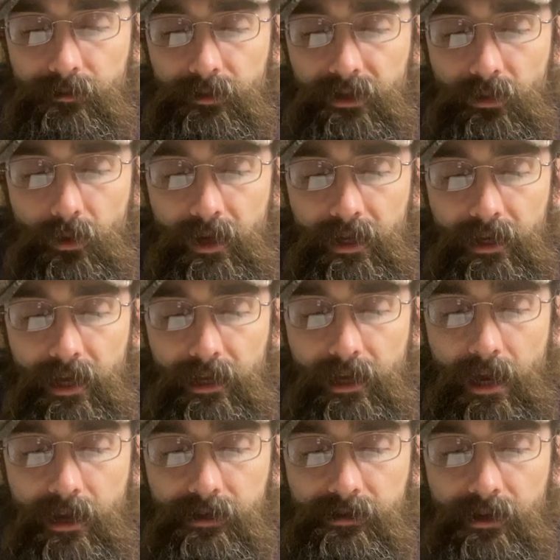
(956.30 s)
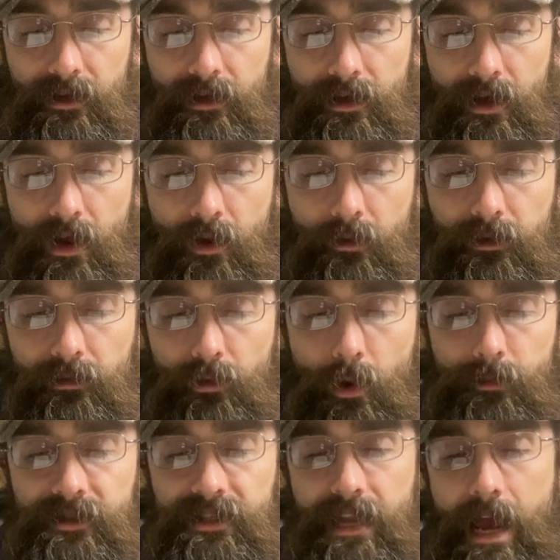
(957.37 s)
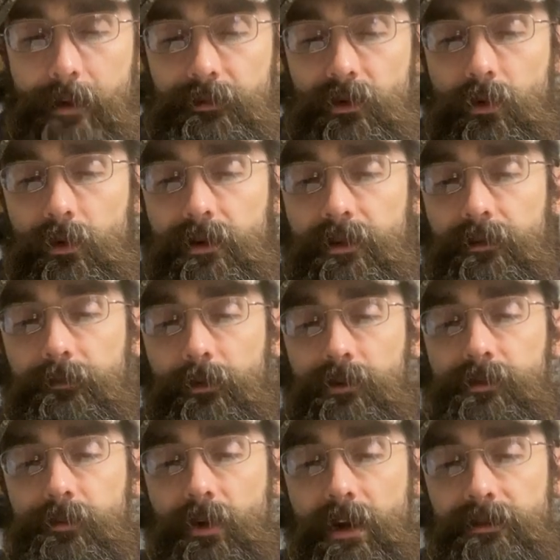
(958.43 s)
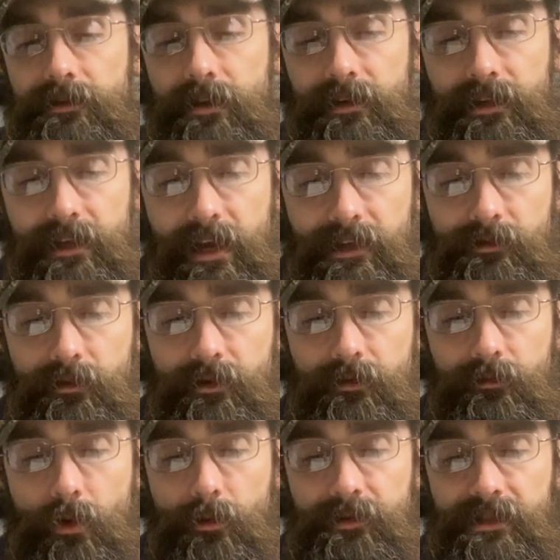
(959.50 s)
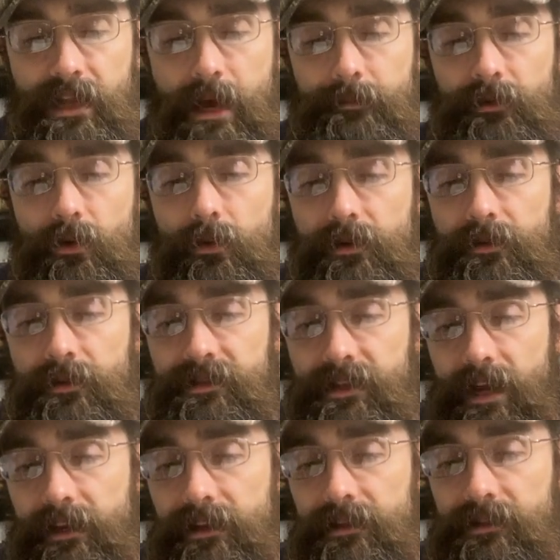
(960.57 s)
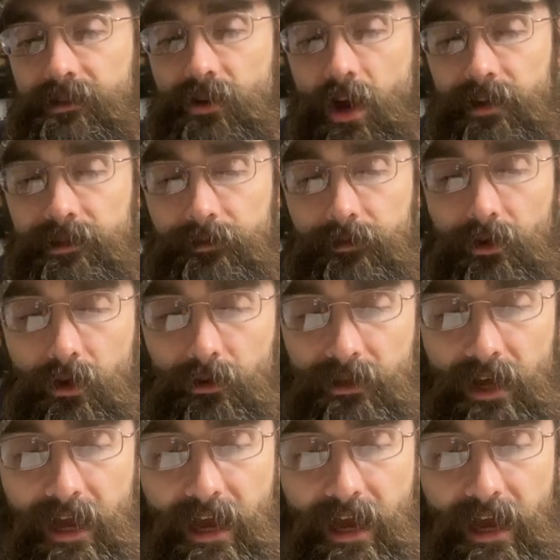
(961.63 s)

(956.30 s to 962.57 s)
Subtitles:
between a case where the rope snapped according to the first Braita and a case where the rope snapped according to the second is not difficult.